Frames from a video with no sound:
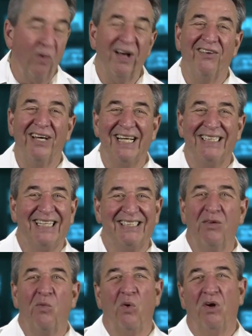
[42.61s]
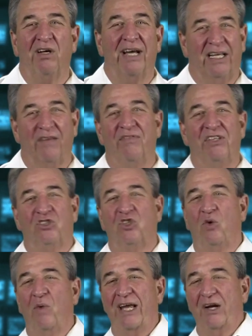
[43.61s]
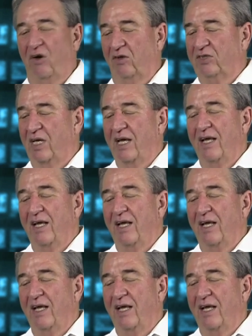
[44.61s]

Well, it doesn't work like conventional radars.